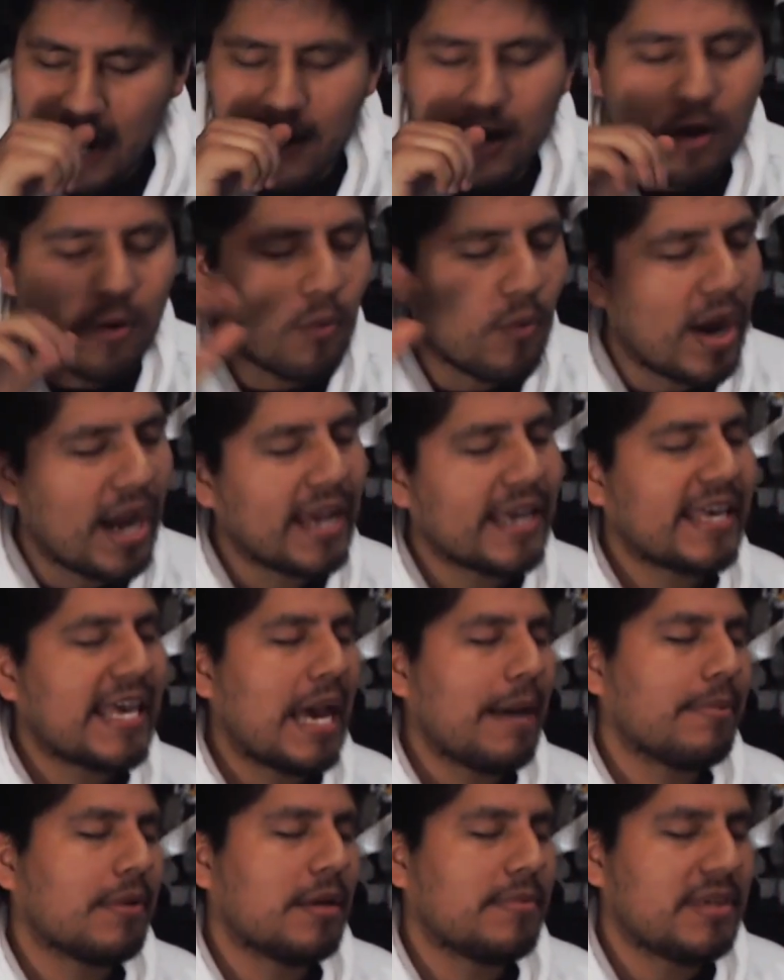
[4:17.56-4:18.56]
I don't know why
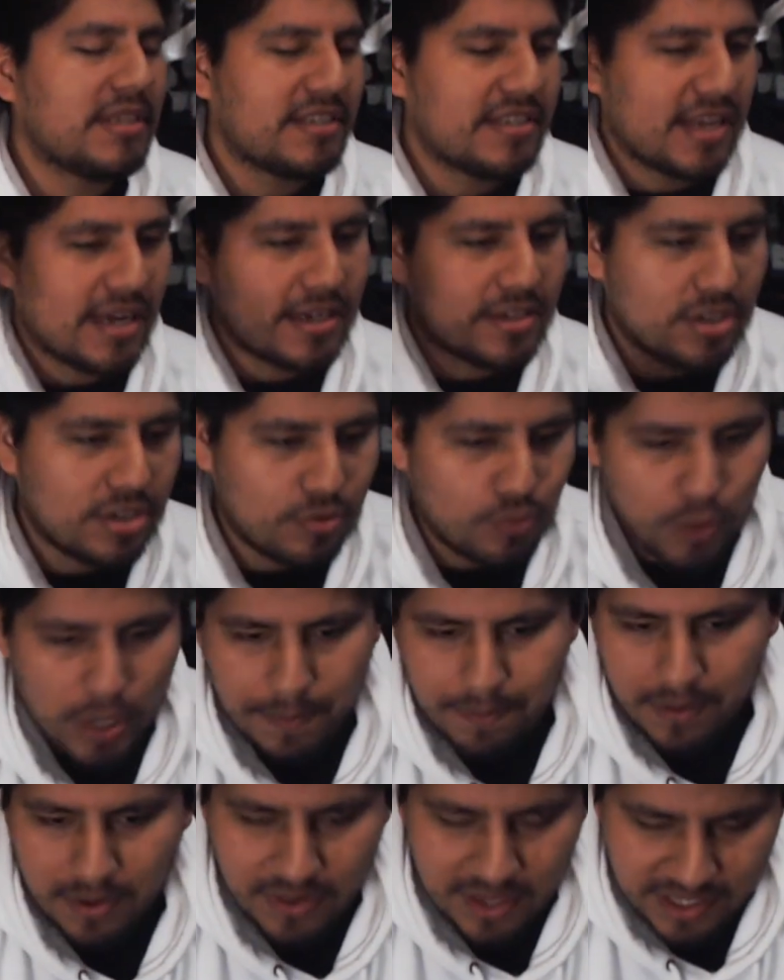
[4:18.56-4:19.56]
Capcom decided to
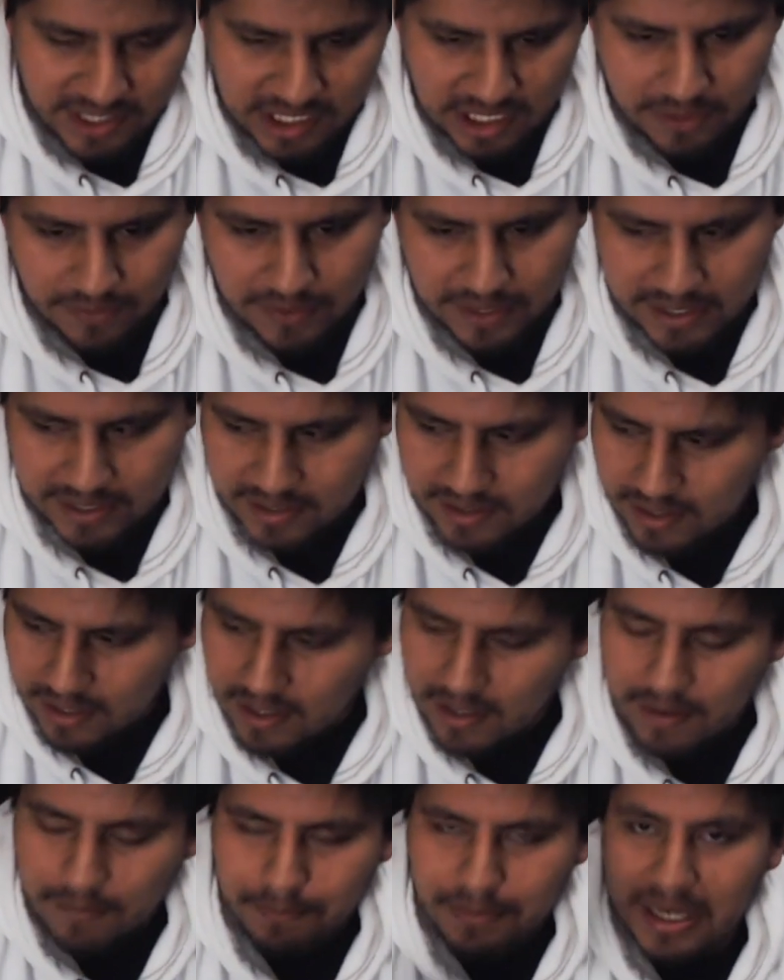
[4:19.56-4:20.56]
reboot the series,
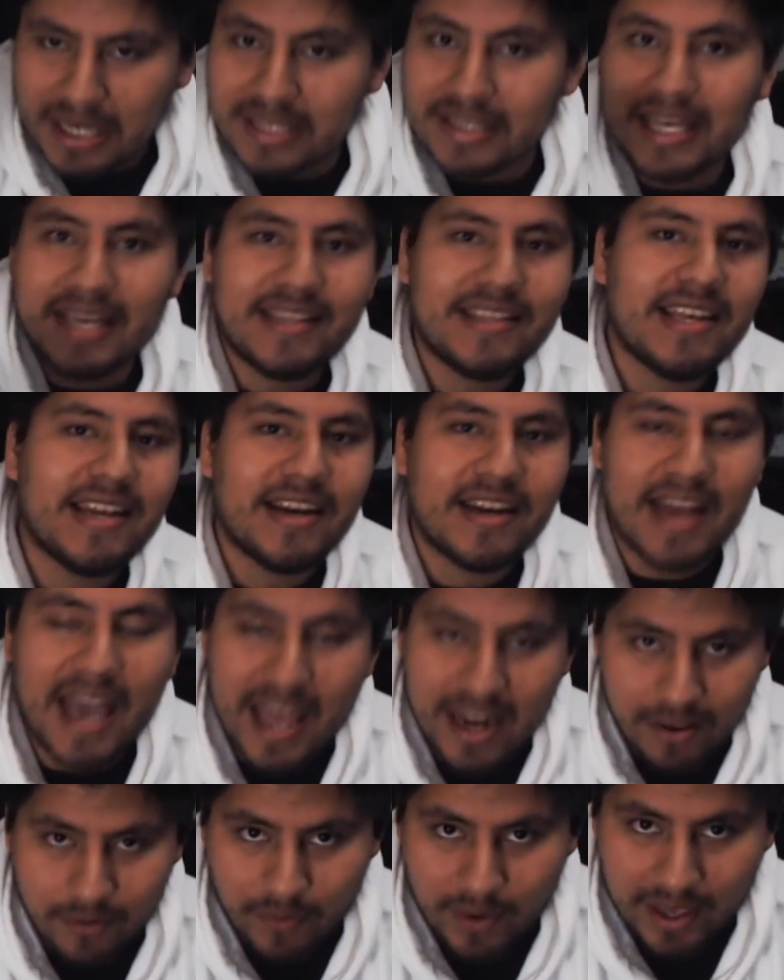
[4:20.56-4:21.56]
but they did it
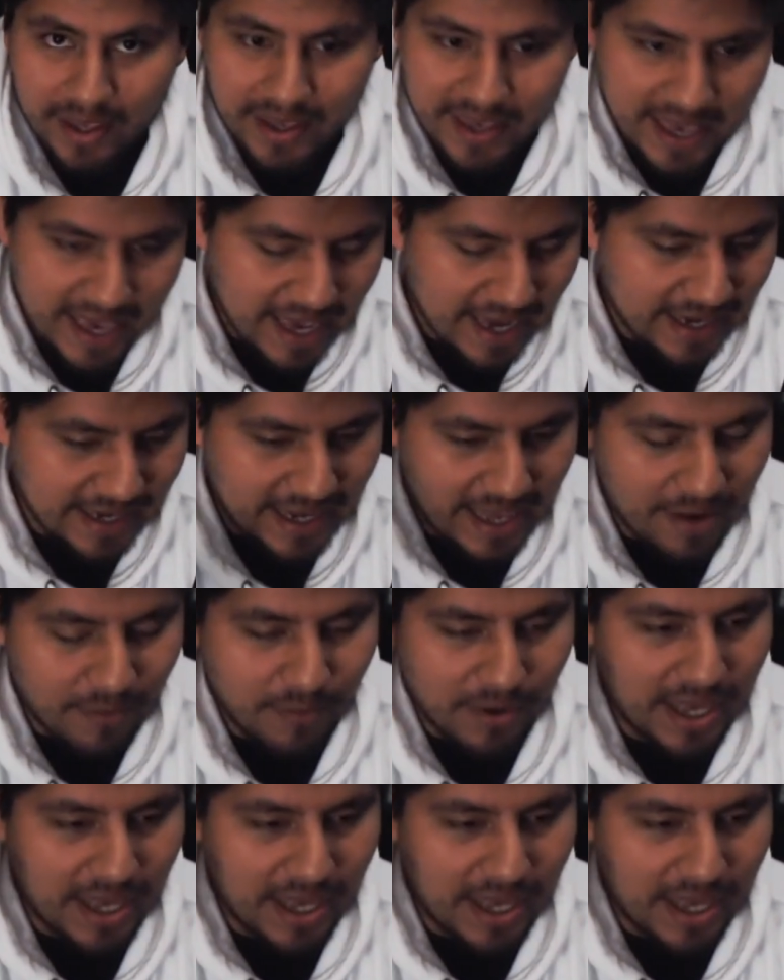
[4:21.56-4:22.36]
anyway, and